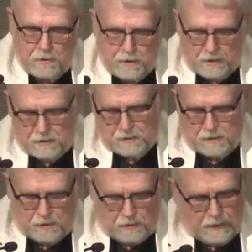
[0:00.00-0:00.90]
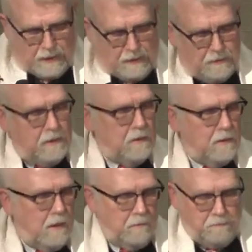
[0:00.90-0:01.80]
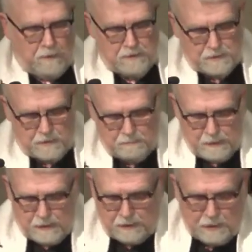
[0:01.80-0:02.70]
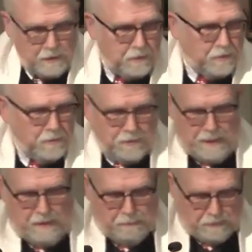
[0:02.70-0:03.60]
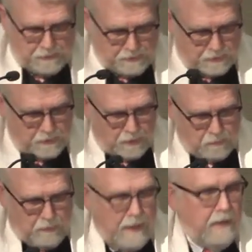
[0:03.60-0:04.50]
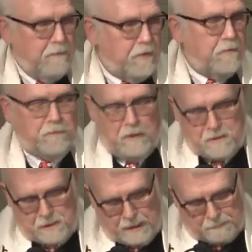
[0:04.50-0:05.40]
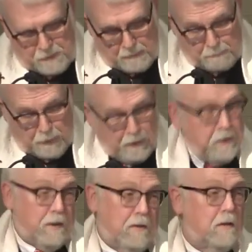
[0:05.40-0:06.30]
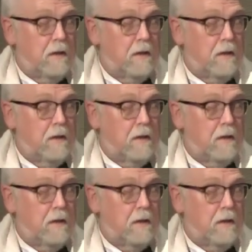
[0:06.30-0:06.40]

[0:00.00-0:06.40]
Just as the crowd of Muslim and Hindu neighbors arrived at the front steps, they parted.